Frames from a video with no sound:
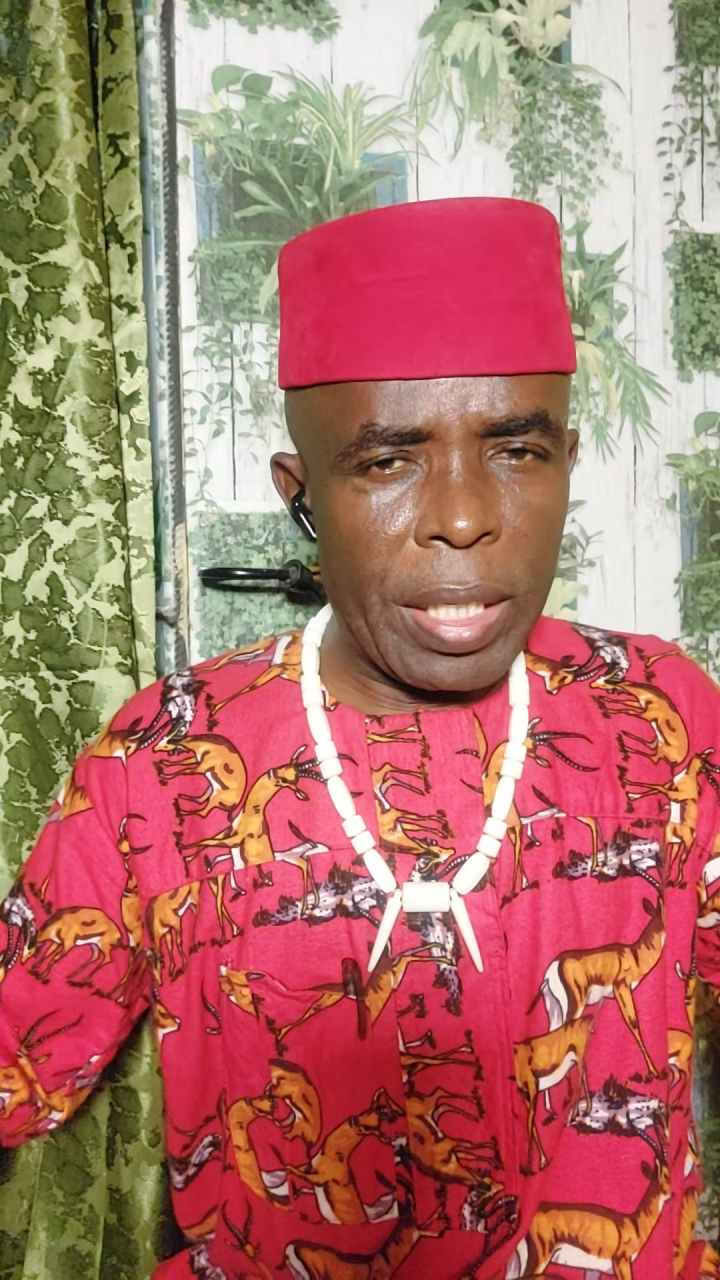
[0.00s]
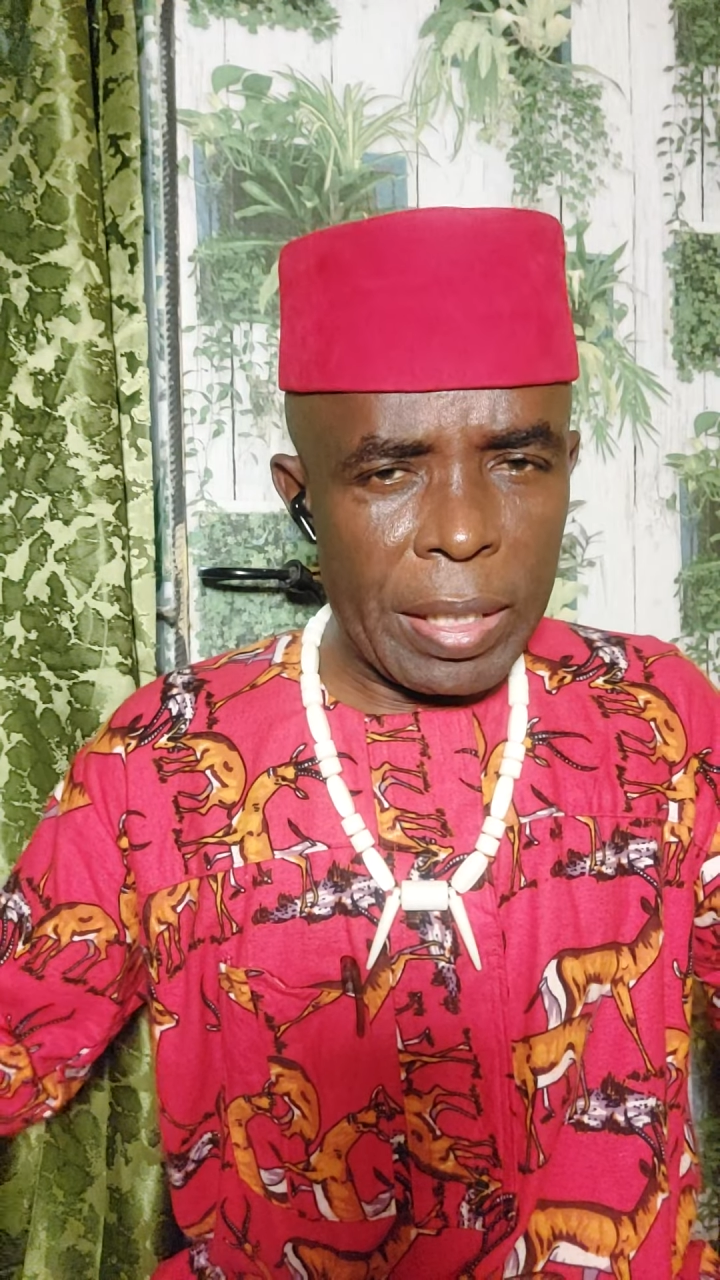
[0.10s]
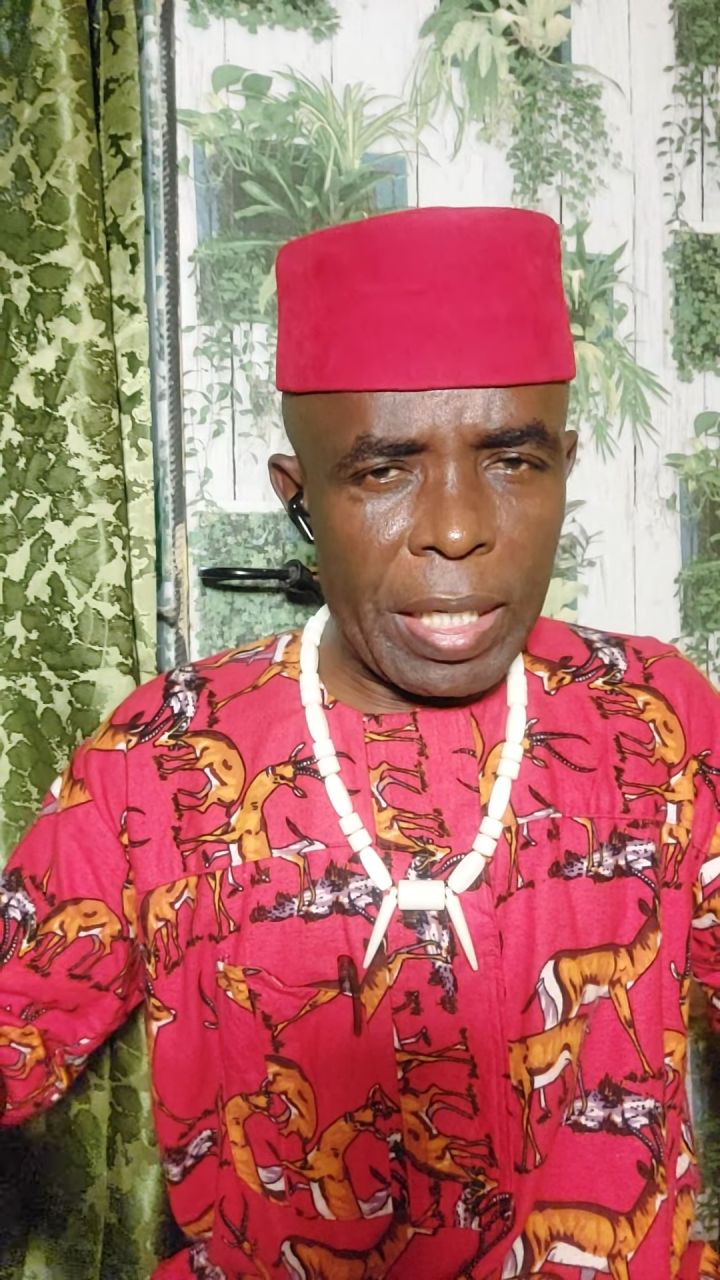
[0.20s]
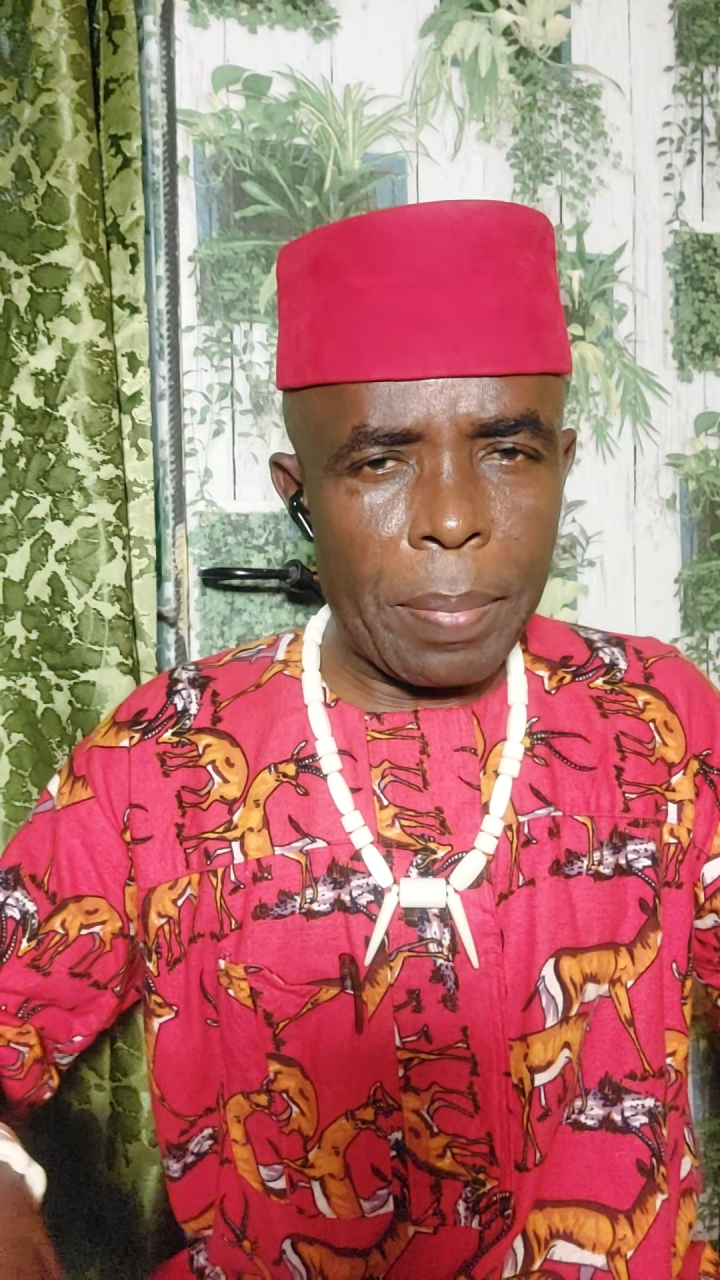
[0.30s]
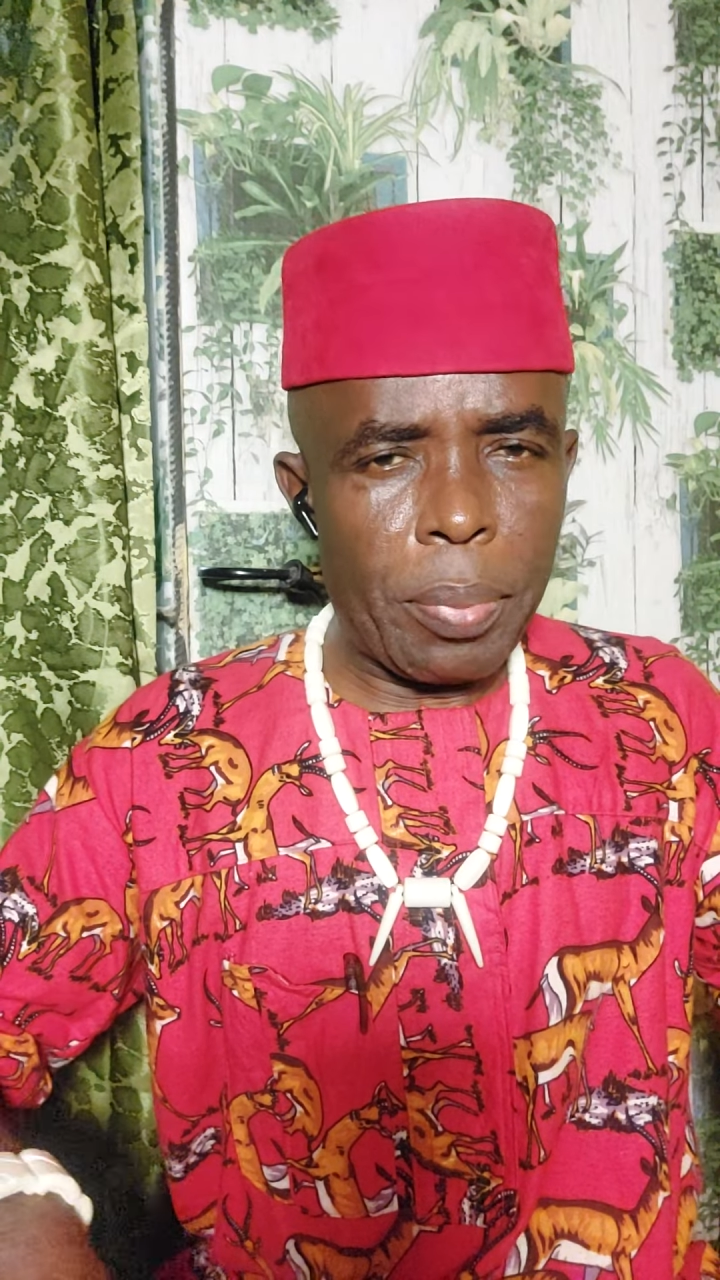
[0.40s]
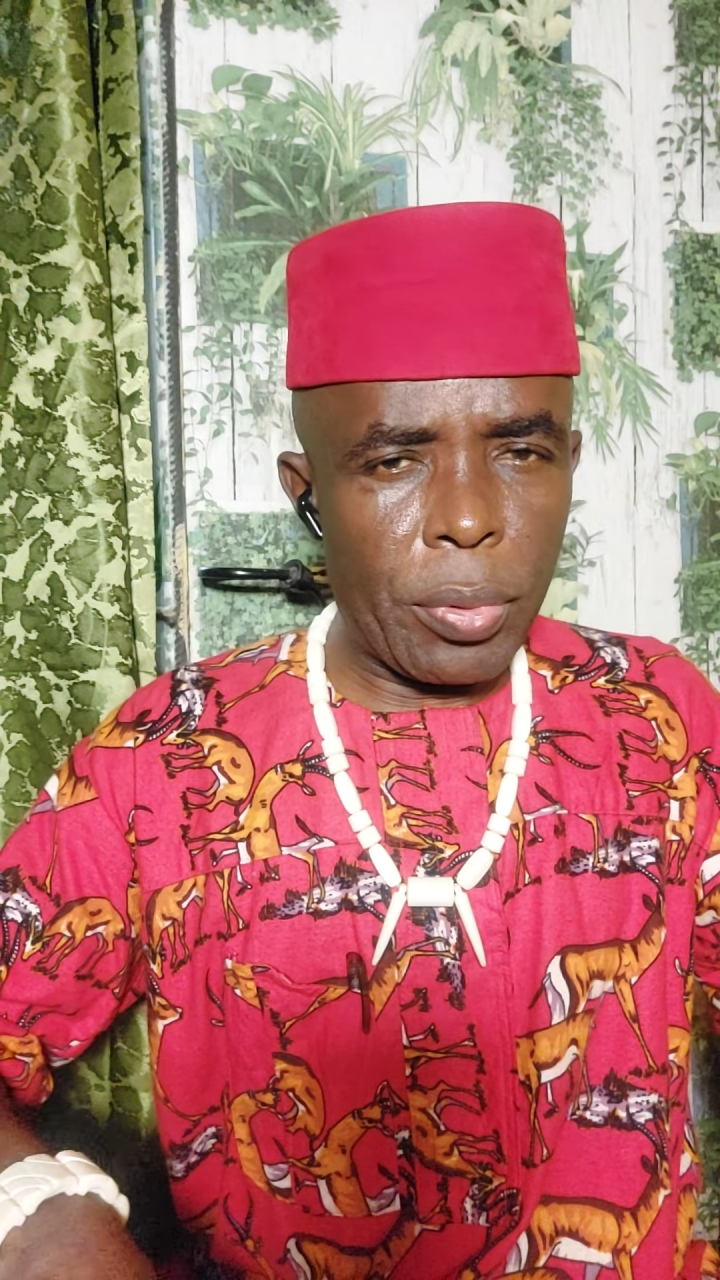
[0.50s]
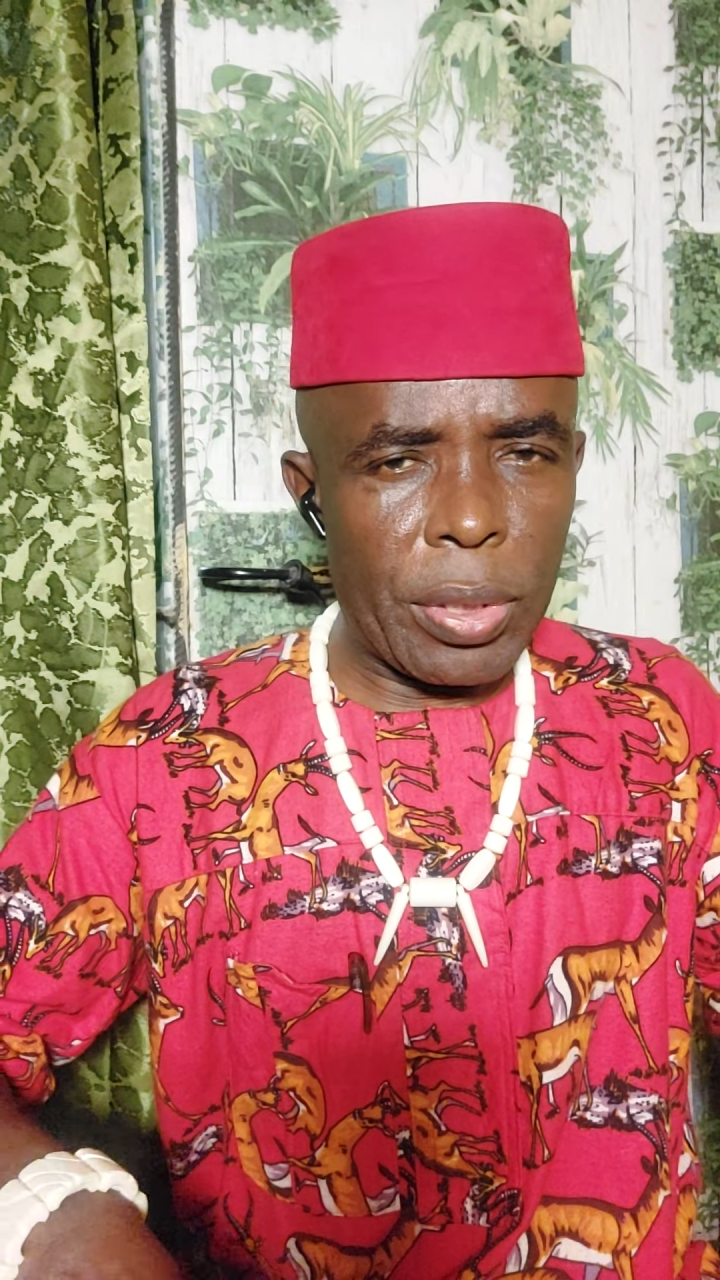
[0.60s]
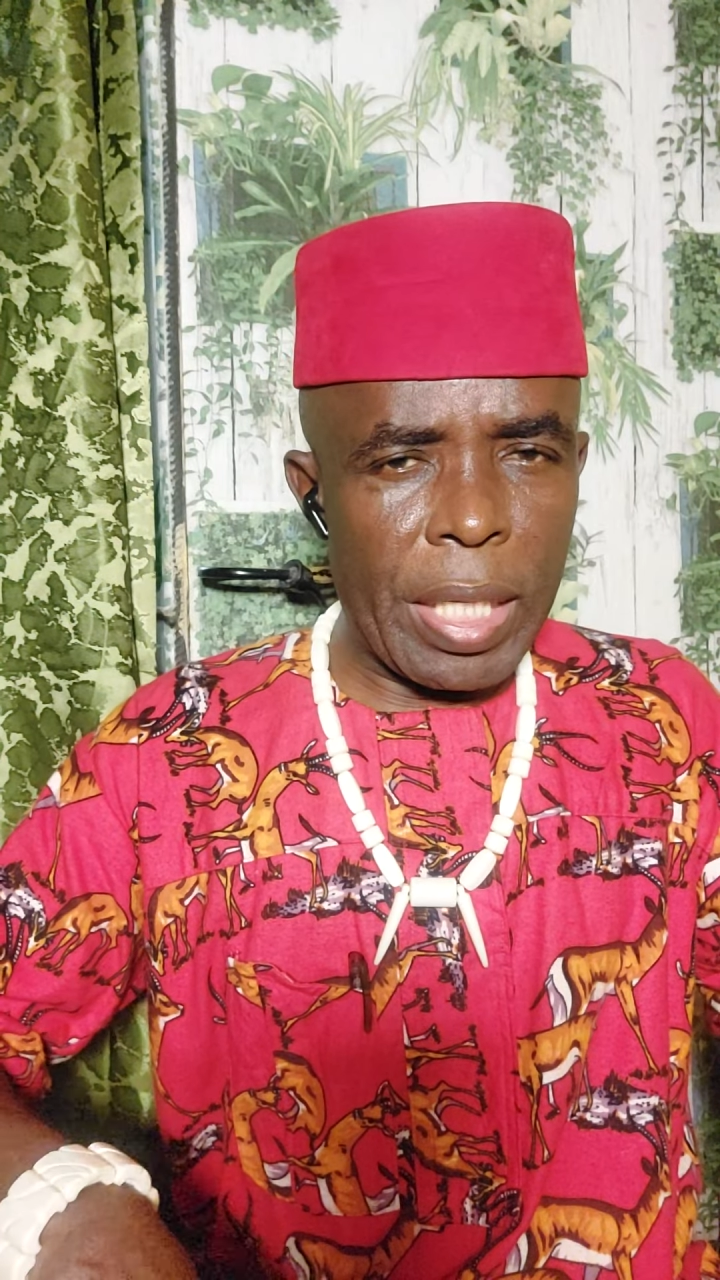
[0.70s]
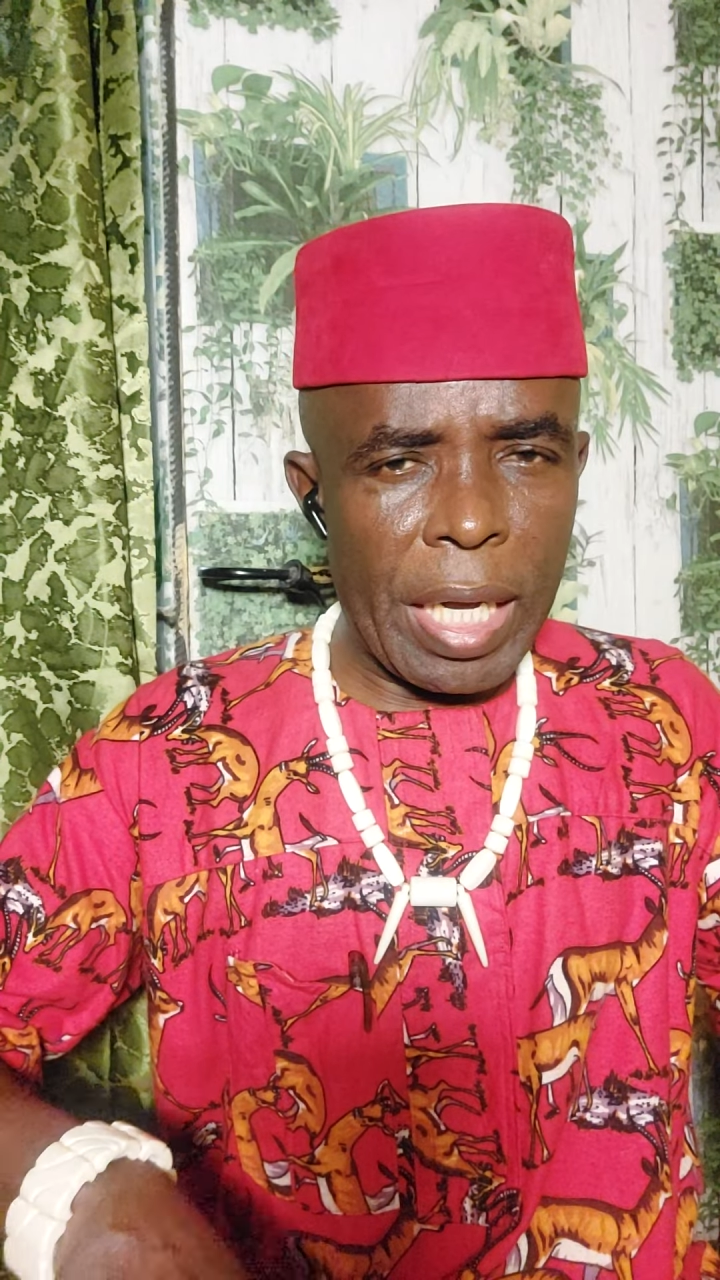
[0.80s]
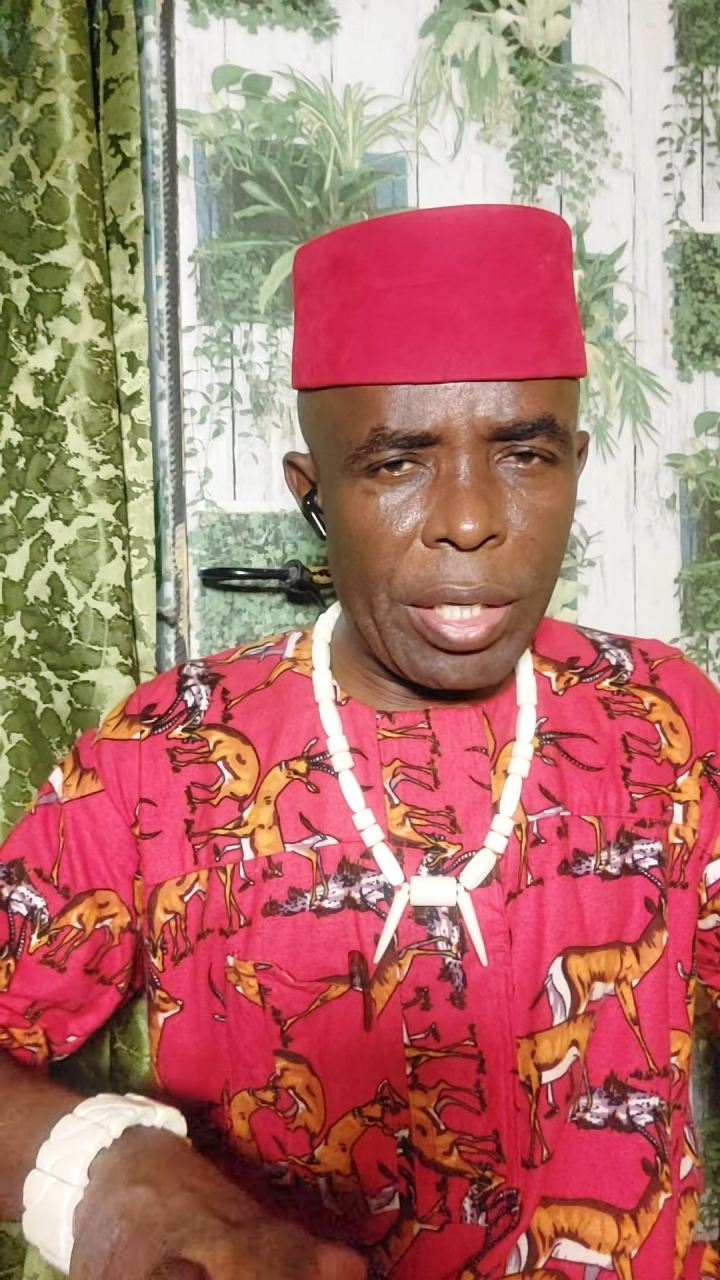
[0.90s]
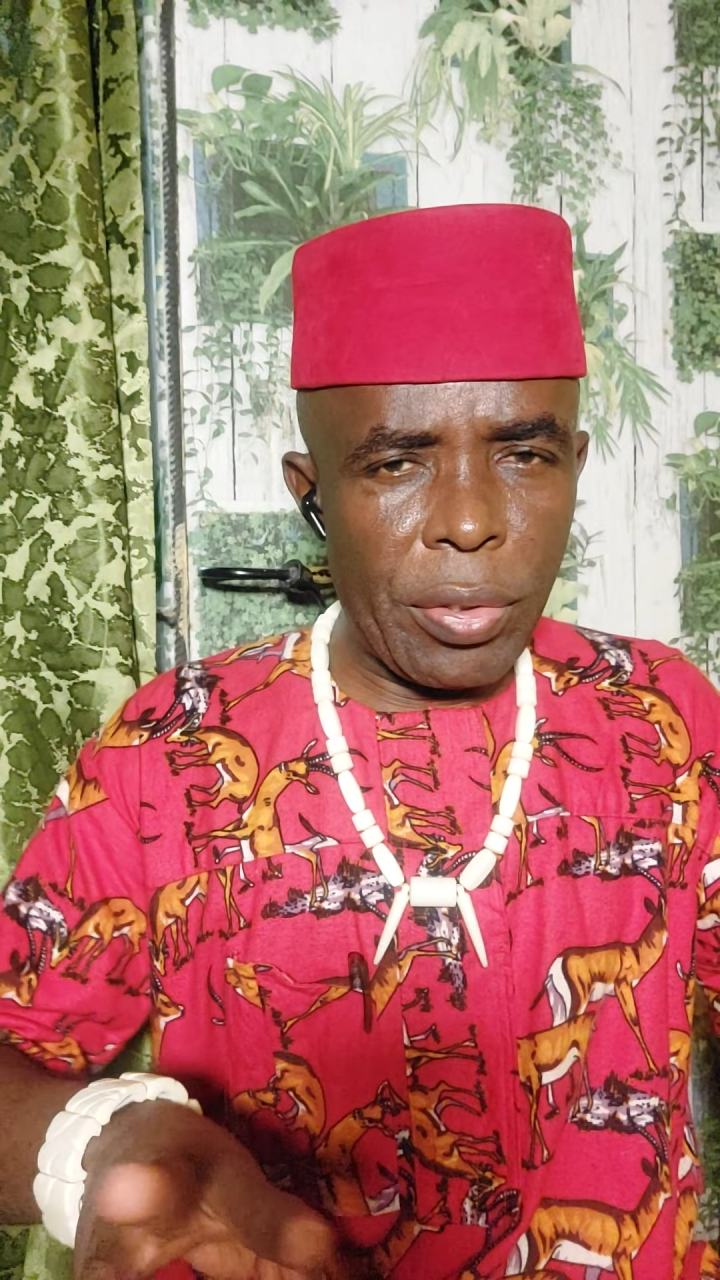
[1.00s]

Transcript: the examples they are